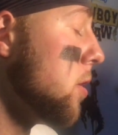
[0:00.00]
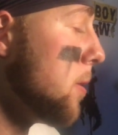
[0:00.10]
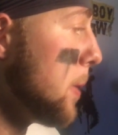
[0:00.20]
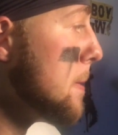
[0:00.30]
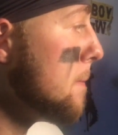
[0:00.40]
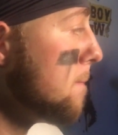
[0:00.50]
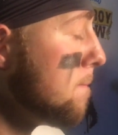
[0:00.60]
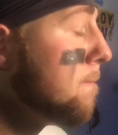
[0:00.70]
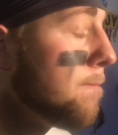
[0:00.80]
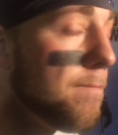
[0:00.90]

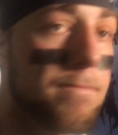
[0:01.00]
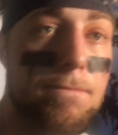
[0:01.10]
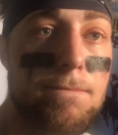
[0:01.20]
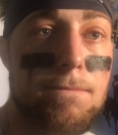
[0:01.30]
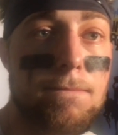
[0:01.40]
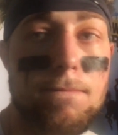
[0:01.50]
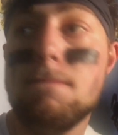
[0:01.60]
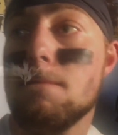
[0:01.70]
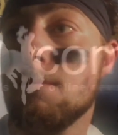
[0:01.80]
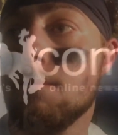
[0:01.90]
Tyler, thank you.